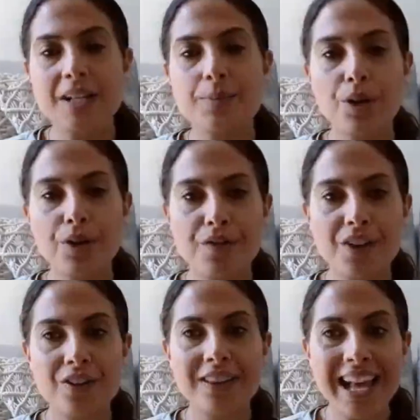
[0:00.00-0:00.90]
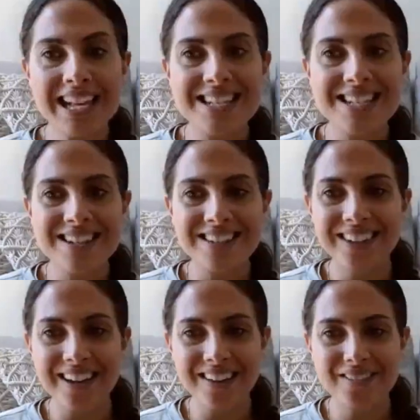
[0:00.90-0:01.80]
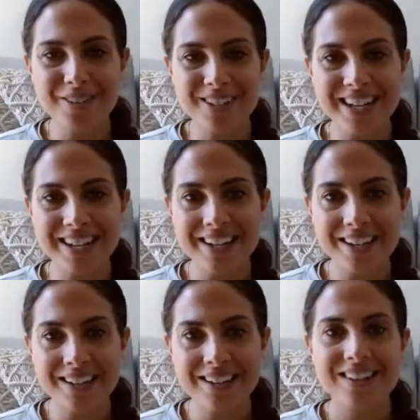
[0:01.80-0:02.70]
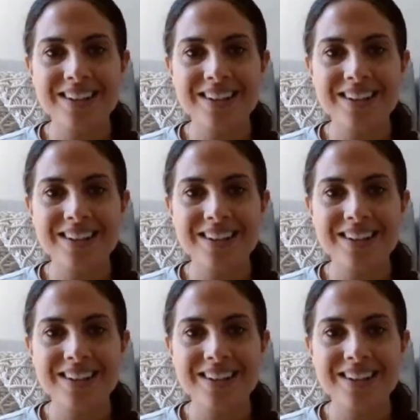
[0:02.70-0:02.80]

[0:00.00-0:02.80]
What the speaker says: Facebook, Fearless Love with Diana.